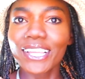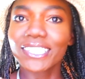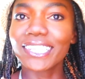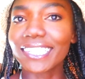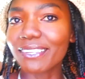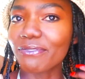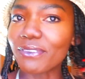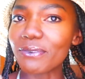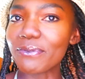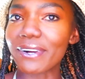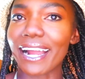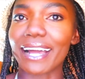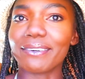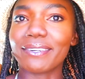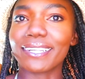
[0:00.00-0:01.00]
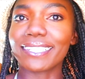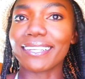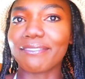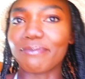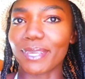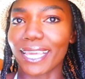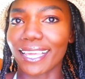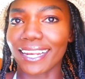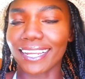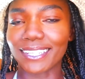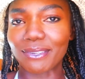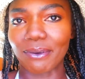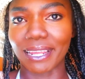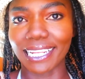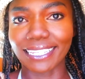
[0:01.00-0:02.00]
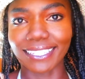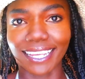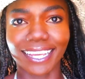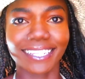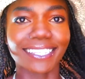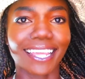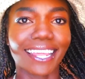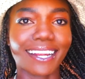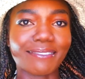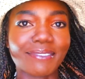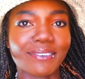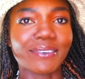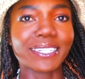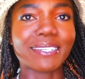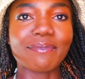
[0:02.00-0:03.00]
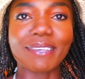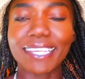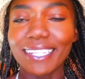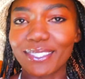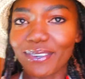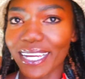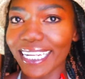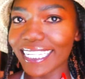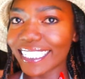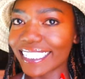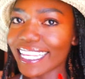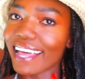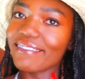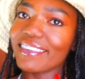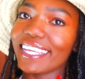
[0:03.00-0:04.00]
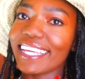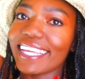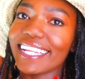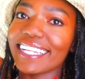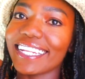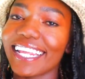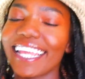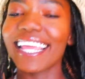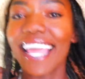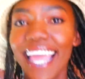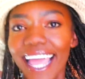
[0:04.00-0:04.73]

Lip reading: Just a few more hours of being 26 and I'm going to be 27.